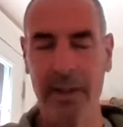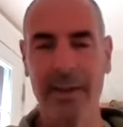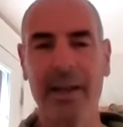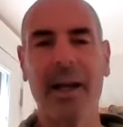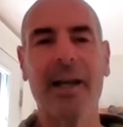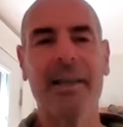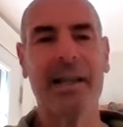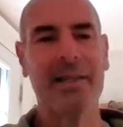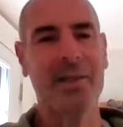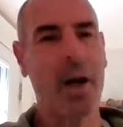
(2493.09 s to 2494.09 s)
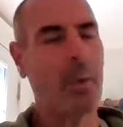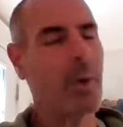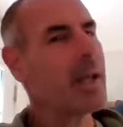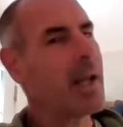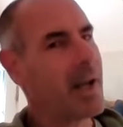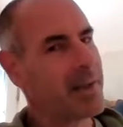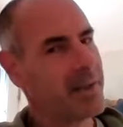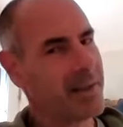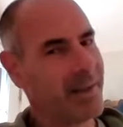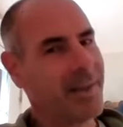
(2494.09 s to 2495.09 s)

And that's not what I asked.